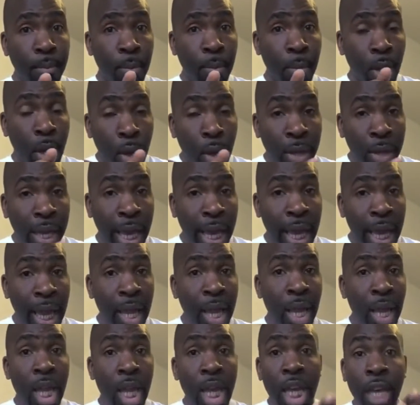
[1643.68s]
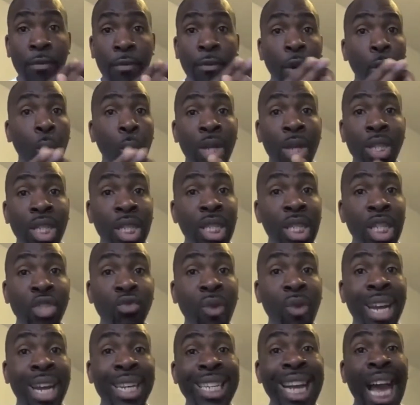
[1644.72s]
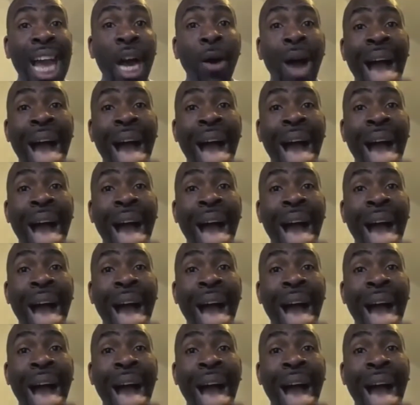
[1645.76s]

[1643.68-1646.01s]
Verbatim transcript: Okay? If you're watching this right now,